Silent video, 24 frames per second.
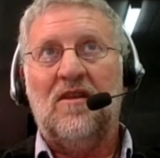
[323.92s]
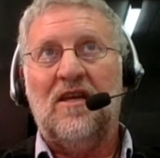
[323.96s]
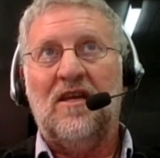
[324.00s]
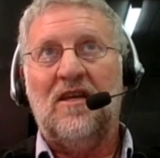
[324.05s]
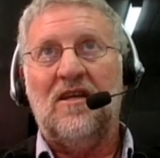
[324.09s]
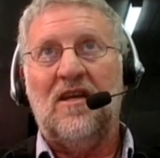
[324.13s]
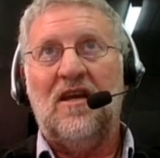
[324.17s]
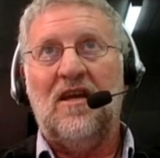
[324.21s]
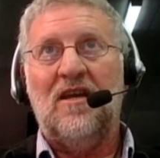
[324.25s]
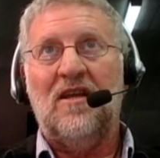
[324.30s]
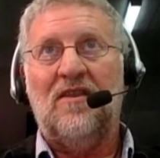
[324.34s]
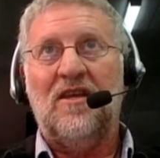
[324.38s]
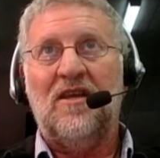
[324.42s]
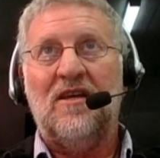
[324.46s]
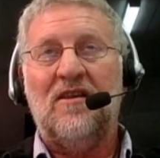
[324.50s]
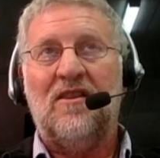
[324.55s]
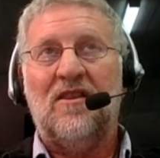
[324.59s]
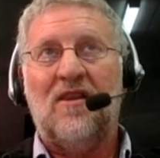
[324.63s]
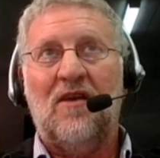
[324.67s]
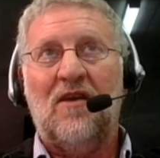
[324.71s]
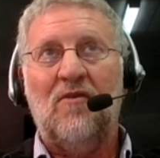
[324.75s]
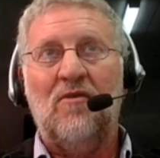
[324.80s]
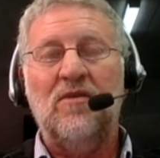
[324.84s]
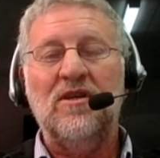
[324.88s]

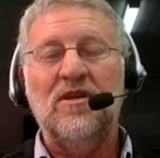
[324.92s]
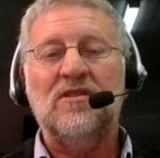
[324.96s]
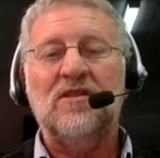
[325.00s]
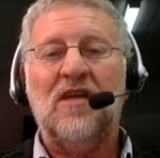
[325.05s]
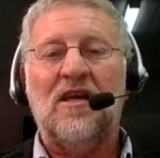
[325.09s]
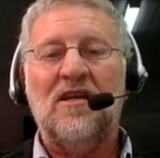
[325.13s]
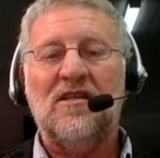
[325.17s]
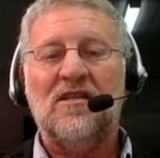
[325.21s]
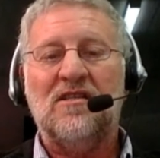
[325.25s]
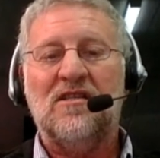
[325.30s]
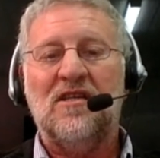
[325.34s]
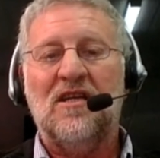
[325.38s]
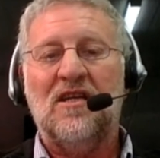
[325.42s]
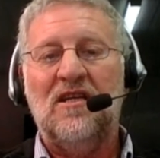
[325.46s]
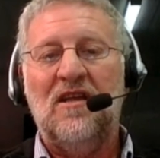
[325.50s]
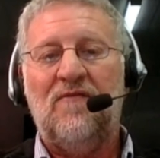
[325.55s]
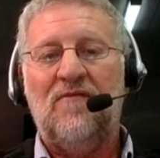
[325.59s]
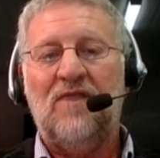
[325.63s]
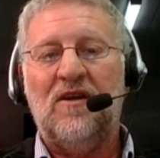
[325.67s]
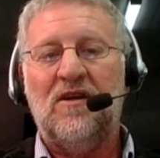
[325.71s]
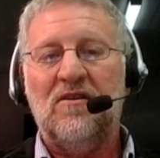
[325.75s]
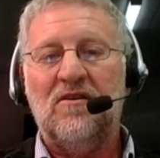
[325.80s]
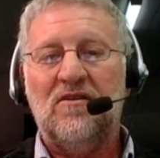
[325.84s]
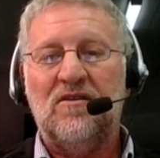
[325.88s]
There is a
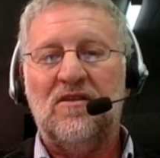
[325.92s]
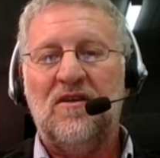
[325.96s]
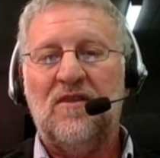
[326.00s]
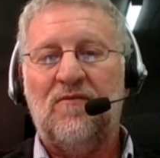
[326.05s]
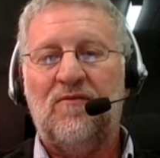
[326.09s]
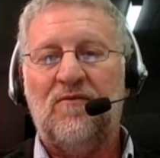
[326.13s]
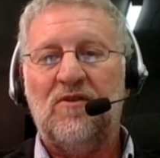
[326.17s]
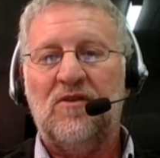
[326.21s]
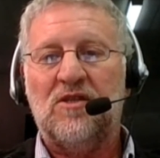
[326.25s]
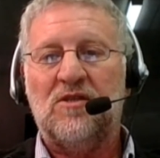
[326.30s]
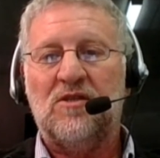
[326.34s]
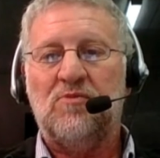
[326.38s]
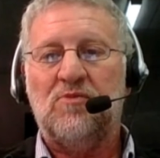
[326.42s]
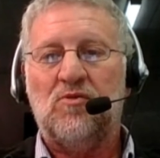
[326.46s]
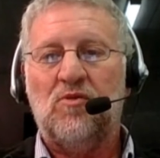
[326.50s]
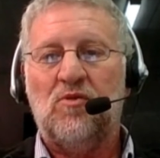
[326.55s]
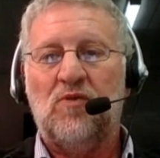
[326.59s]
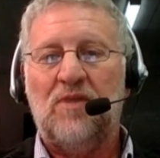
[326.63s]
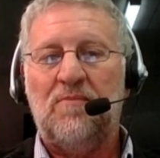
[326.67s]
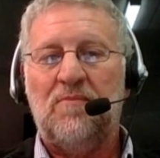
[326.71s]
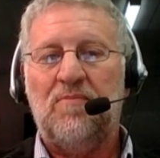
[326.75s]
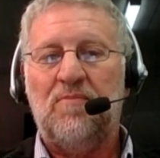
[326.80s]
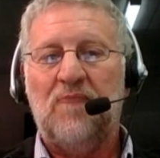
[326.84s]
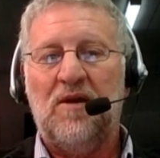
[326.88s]
significant difference
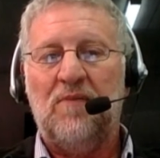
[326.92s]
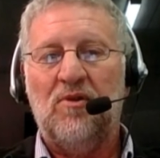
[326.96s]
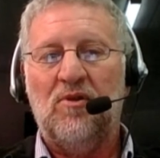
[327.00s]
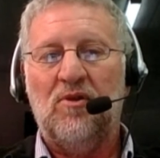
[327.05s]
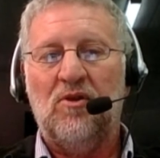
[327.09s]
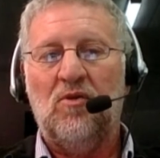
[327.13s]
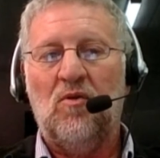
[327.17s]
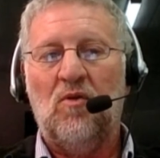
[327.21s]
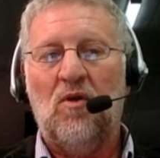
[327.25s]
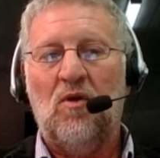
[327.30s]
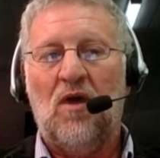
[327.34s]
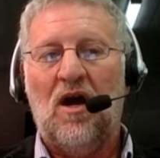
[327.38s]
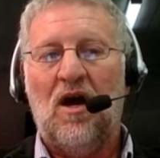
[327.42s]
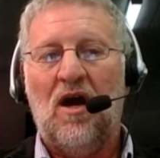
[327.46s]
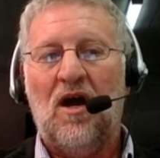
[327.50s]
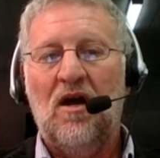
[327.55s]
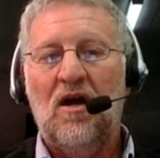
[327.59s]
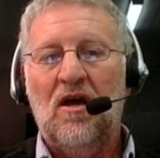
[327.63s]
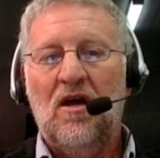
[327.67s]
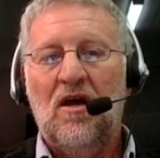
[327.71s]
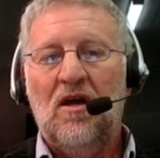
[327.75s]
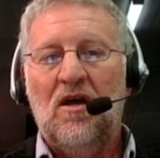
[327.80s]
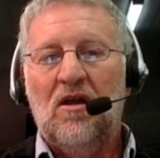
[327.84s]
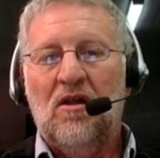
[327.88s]
between people who
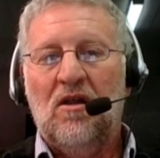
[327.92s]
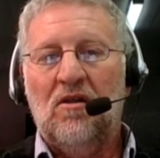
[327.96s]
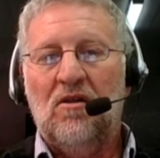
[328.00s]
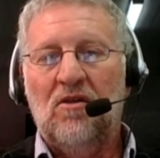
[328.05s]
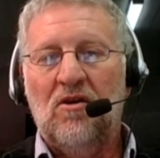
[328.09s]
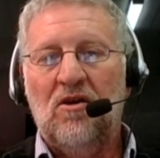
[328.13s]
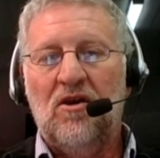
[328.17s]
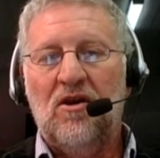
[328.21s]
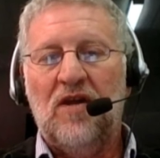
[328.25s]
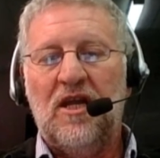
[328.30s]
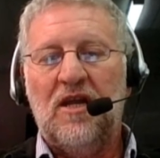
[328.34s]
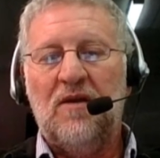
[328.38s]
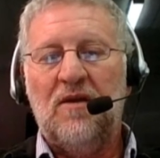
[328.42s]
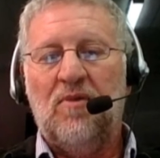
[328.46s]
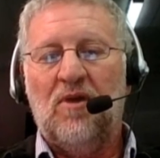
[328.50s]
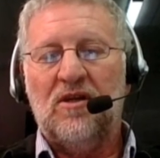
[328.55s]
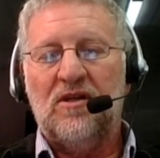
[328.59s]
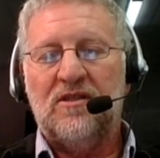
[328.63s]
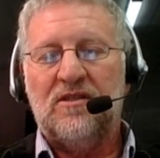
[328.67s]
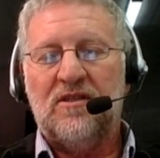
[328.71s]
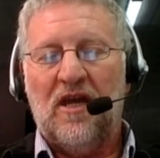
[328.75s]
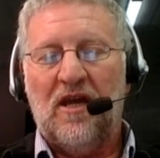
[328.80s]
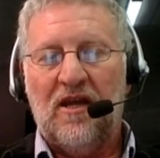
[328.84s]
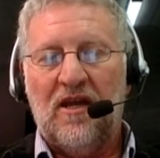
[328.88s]
are learning
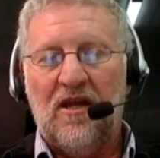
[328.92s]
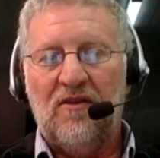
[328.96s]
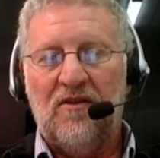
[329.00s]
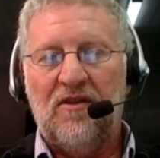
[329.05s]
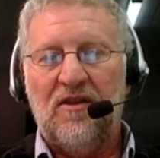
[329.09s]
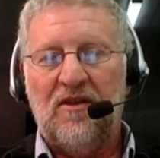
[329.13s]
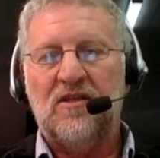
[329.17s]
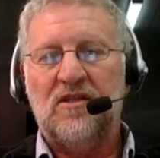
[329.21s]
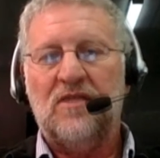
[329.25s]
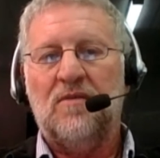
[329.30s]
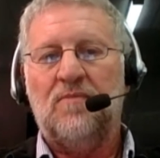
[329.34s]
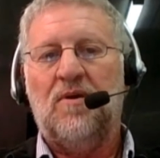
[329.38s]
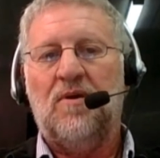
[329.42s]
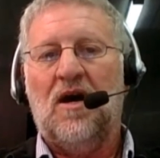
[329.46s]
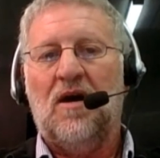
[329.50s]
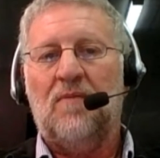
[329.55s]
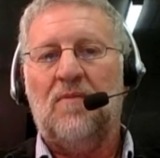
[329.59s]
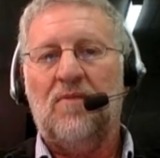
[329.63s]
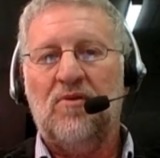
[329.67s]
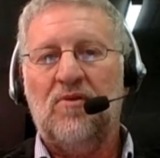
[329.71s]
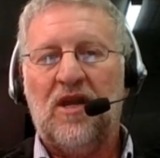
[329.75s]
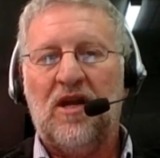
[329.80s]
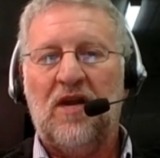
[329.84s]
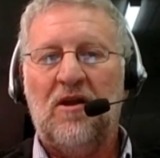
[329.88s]
by taking things
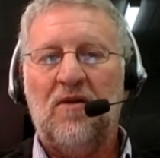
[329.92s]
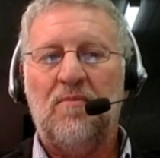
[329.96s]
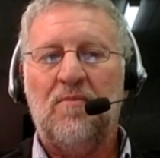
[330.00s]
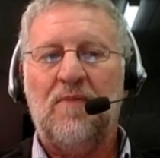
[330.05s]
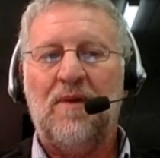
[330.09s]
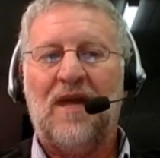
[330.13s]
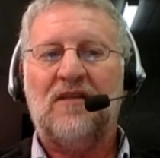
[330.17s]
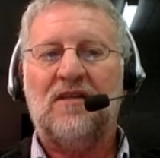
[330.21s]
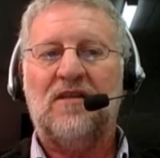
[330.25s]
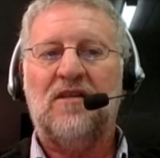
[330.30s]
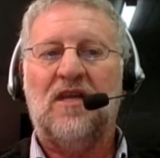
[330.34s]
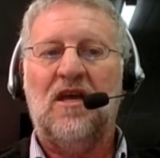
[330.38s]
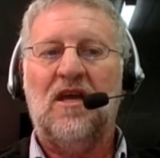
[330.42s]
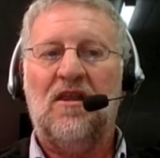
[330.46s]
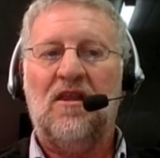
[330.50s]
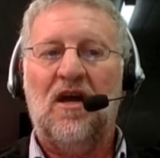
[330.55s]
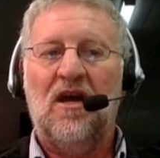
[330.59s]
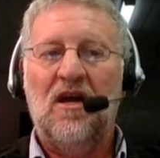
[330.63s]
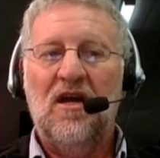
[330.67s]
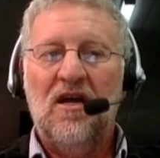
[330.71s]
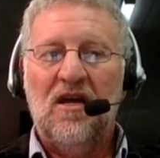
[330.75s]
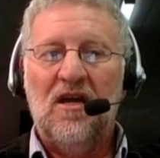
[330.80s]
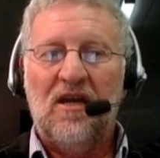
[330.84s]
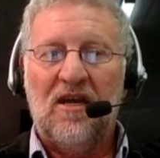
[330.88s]
apart, putting them back
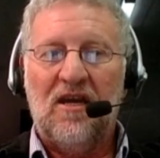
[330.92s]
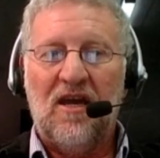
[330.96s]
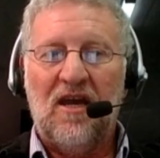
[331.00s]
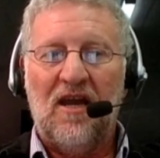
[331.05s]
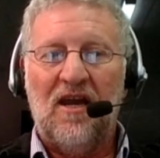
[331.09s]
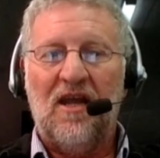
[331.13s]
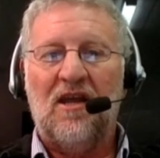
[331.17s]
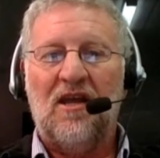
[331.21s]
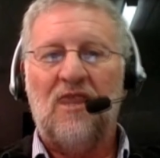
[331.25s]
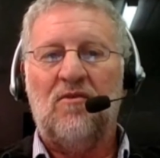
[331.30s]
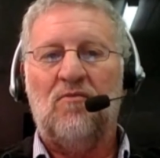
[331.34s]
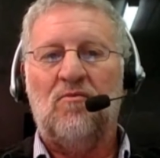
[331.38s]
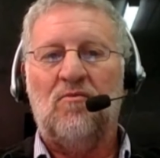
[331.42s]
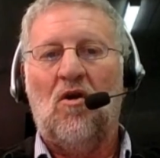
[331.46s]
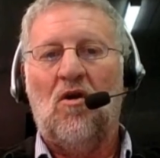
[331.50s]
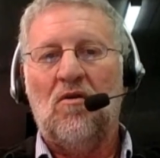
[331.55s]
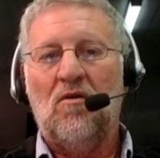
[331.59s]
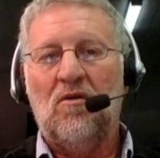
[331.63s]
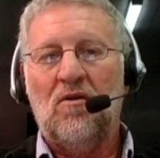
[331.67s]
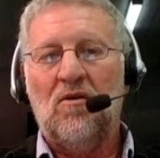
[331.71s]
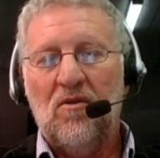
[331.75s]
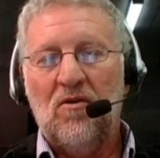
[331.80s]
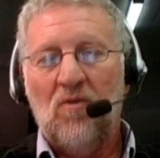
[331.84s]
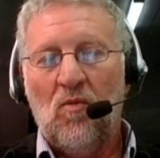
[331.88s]
together, getting it
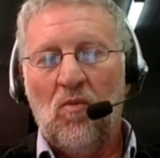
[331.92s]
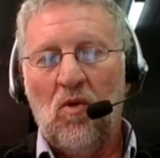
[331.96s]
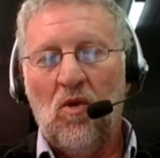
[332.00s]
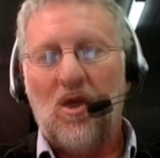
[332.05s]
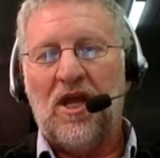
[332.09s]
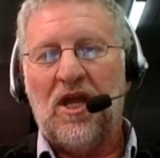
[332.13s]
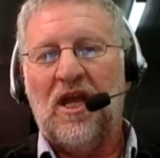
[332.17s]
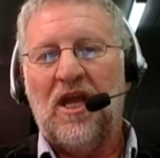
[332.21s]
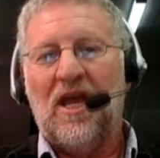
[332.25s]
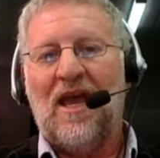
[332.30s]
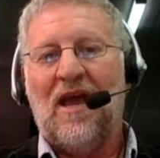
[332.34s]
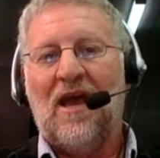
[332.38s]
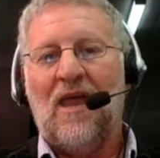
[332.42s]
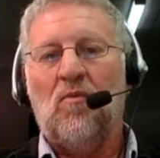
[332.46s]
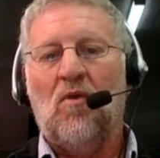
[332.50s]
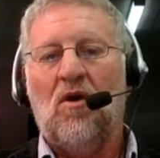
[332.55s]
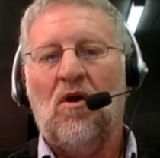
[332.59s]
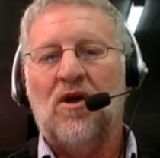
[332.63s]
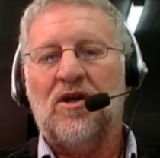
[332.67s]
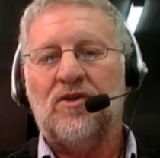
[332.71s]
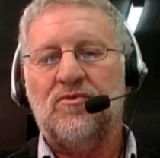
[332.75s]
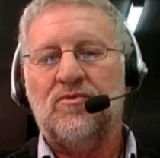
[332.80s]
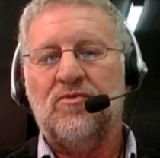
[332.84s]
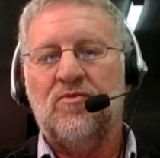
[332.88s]
wrong, working out
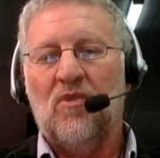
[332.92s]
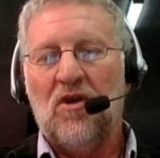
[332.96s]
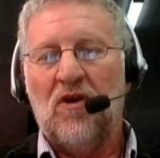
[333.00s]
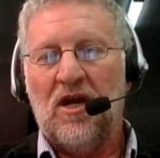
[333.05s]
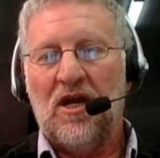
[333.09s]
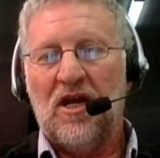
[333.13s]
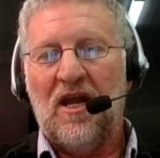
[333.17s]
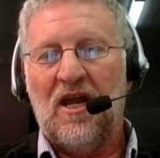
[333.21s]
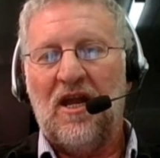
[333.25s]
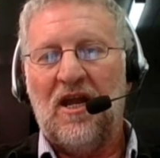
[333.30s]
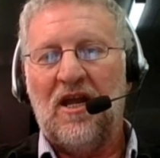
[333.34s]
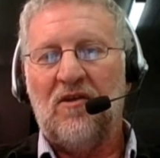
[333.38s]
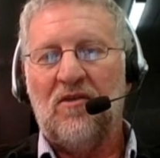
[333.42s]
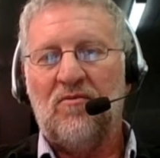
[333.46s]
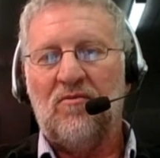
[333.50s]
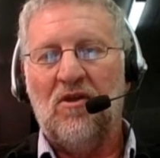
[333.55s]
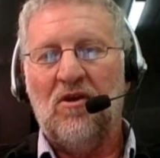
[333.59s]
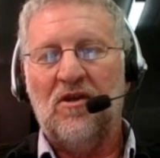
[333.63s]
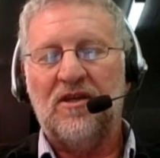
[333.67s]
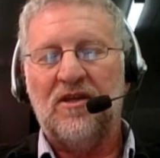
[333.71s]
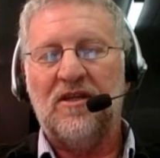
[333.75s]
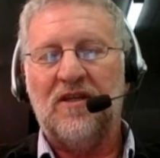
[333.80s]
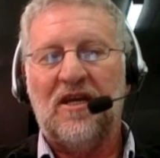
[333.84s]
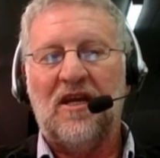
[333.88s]
why it's wrong and getting it
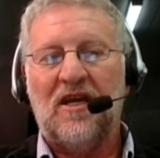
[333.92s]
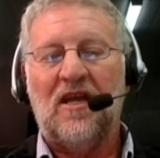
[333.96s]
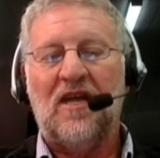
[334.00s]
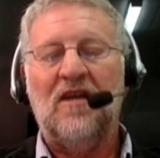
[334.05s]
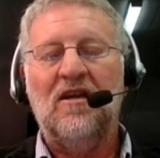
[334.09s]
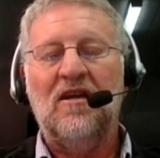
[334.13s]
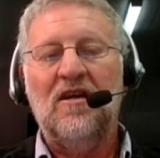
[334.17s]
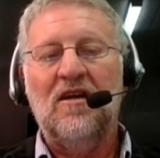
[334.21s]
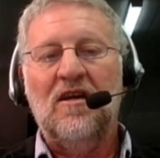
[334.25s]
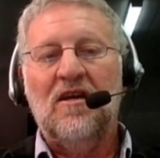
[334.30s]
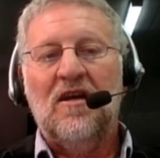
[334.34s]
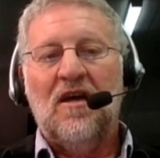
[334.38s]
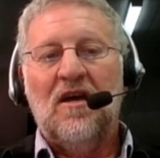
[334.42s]
right again,